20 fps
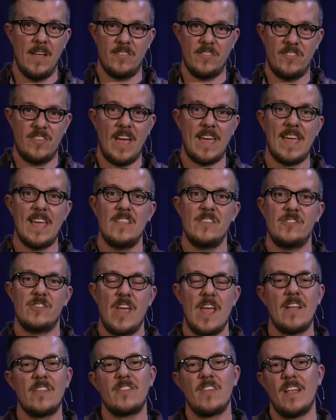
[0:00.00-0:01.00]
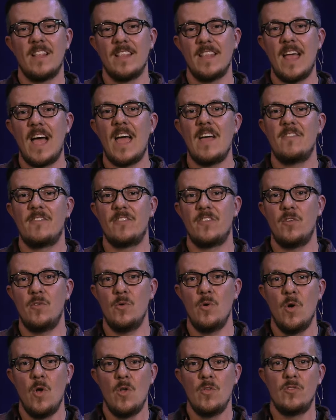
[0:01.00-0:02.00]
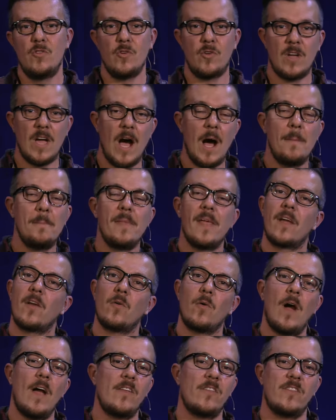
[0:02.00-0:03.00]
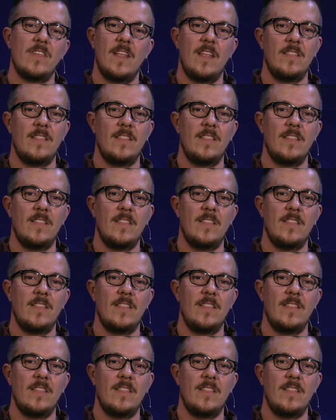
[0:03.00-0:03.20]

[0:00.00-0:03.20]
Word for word: a second chance at life to, to come to Christ.